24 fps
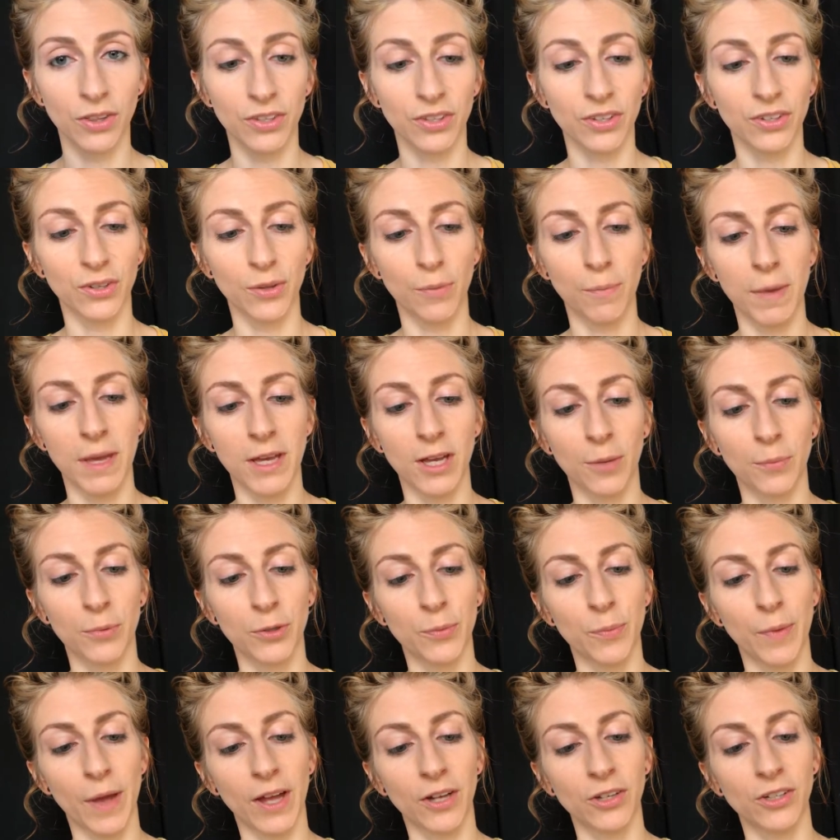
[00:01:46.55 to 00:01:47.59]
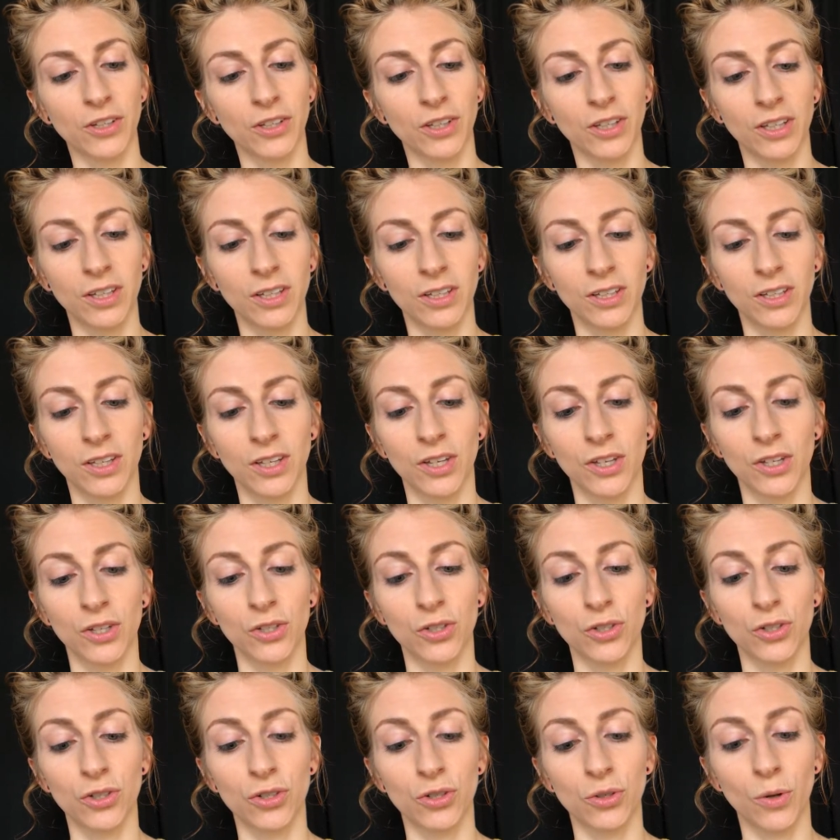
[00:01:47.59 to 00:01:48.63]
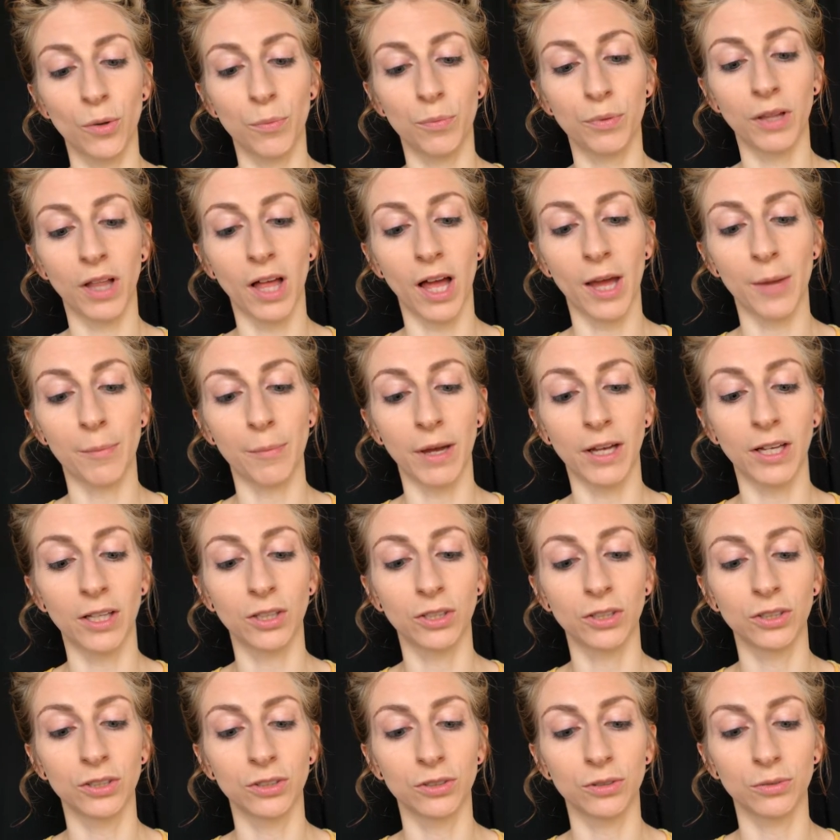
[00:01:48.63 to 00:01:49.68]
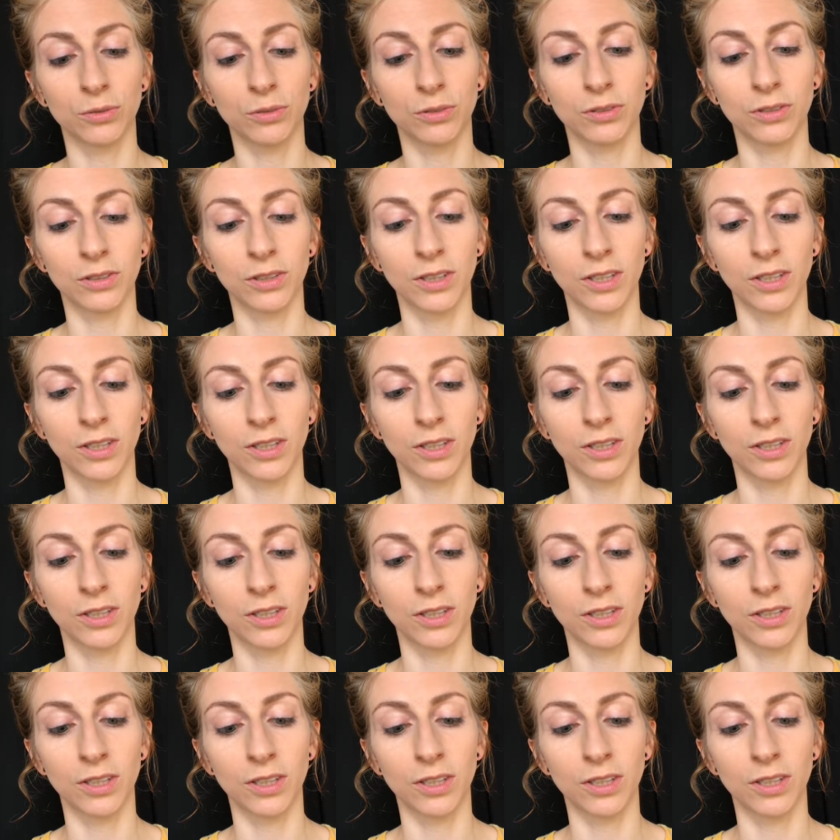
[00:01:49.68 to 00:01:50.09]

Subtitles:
this is a makeup spatula, to apply my glue.